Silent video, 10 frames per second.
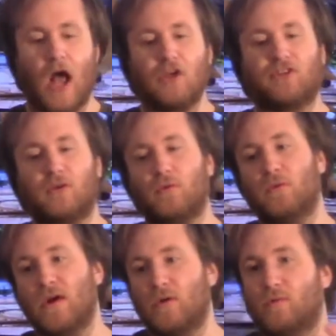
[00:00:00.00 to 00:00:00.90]

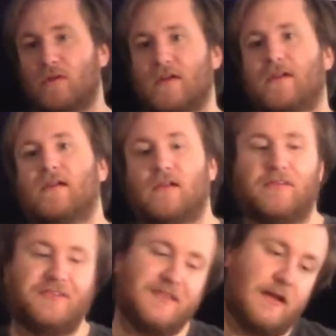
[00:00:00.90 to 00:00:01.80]
So,
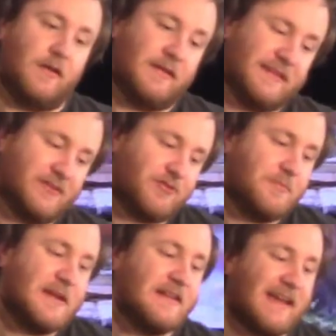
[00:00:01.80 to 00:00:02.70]
at least for
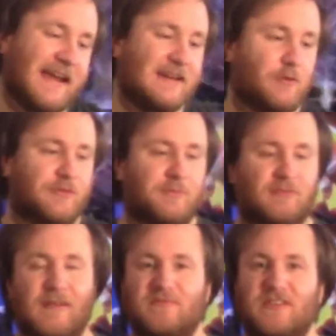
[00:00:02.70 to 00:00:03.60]
me, the annual
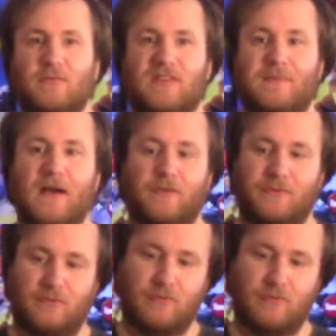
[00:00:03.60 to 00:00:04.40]
subscription was about